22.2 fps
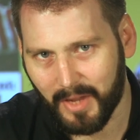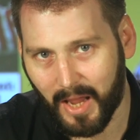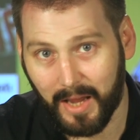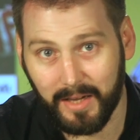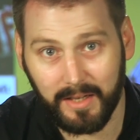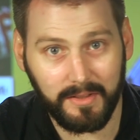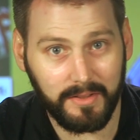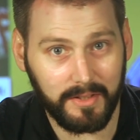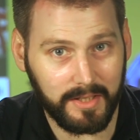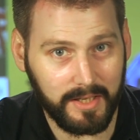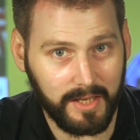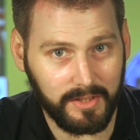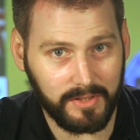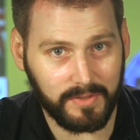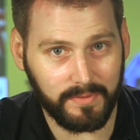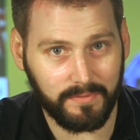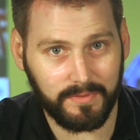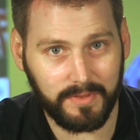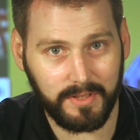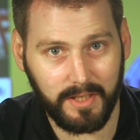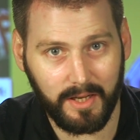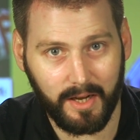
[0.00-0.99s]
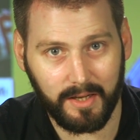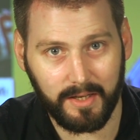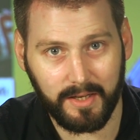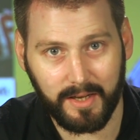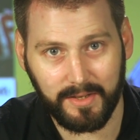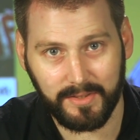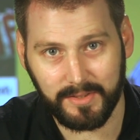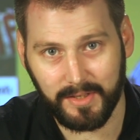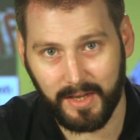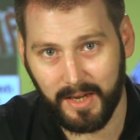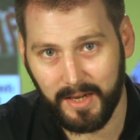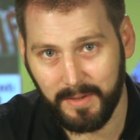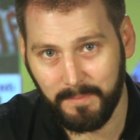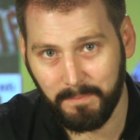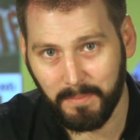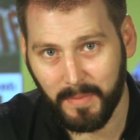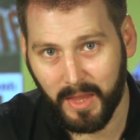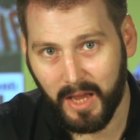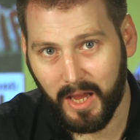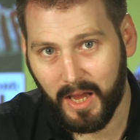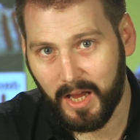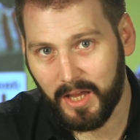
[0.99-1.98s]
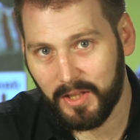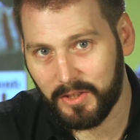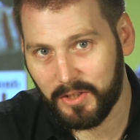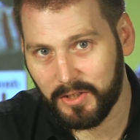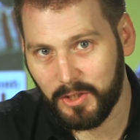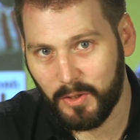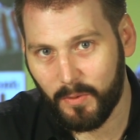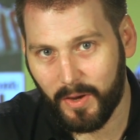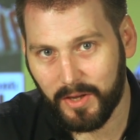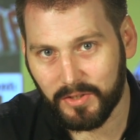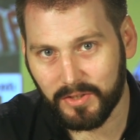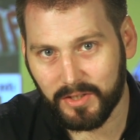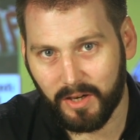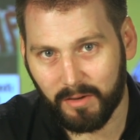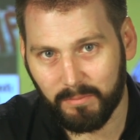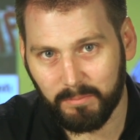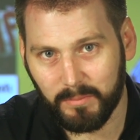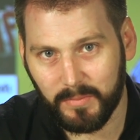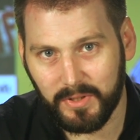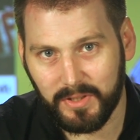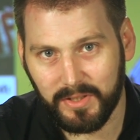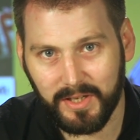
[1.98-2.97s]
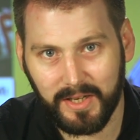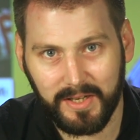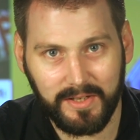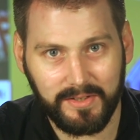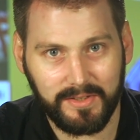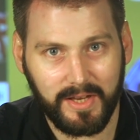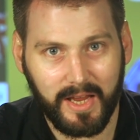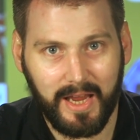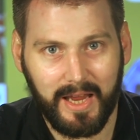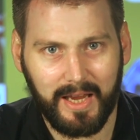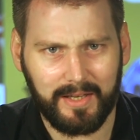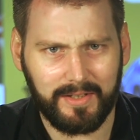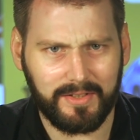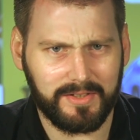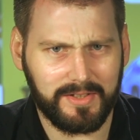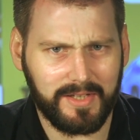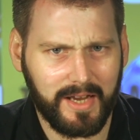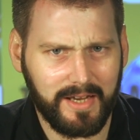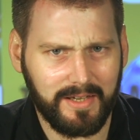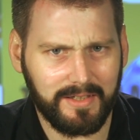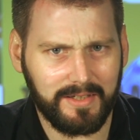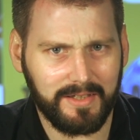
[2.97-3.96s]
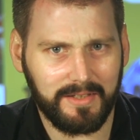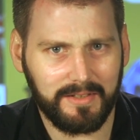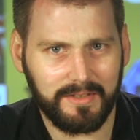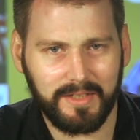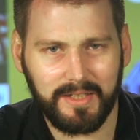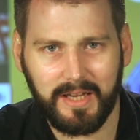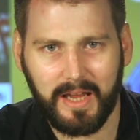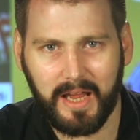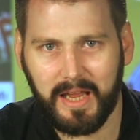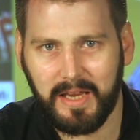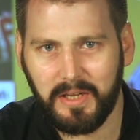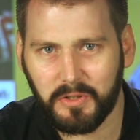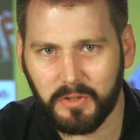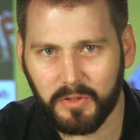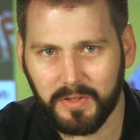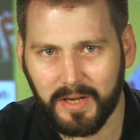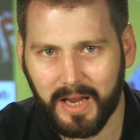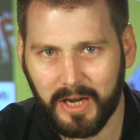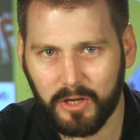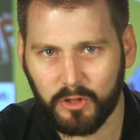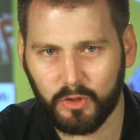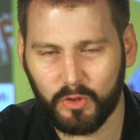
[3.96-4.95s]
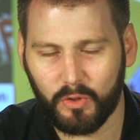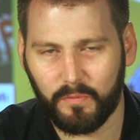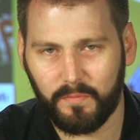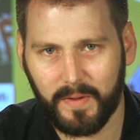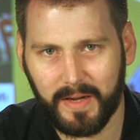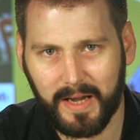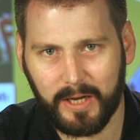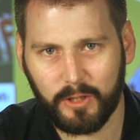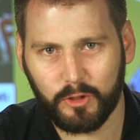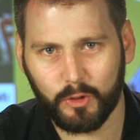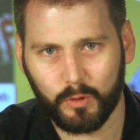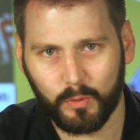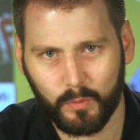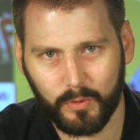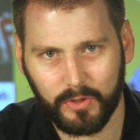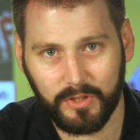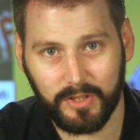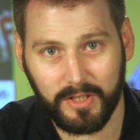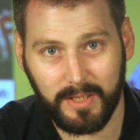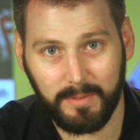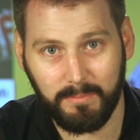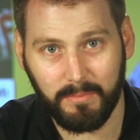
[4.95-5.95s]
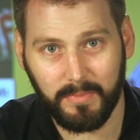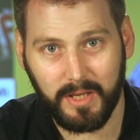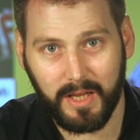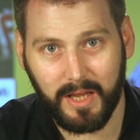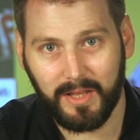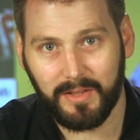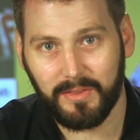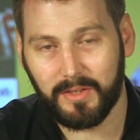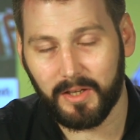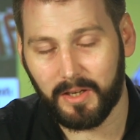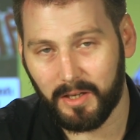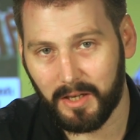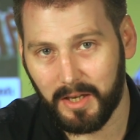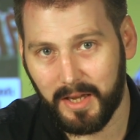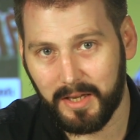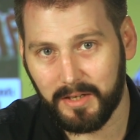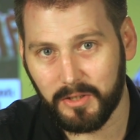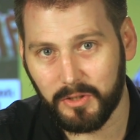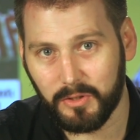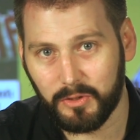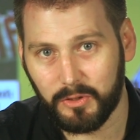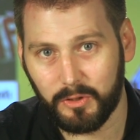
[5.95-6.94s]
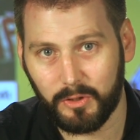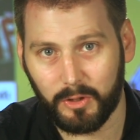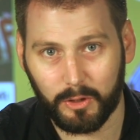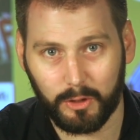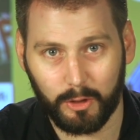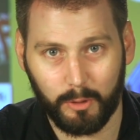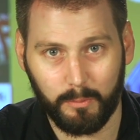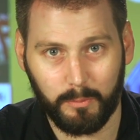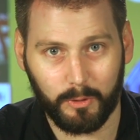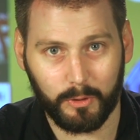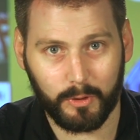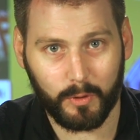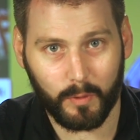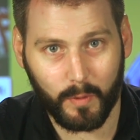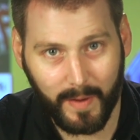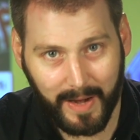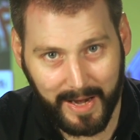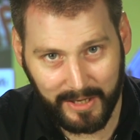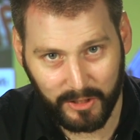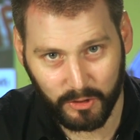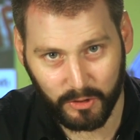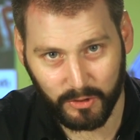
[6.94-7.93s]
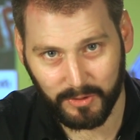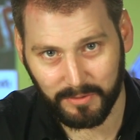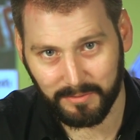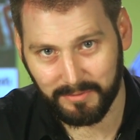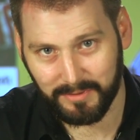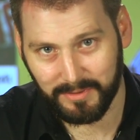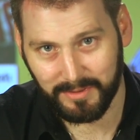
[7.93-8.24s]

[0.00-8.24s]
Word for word: And in the case of TISA, the US government is extending the international financial regime that led to the global crash.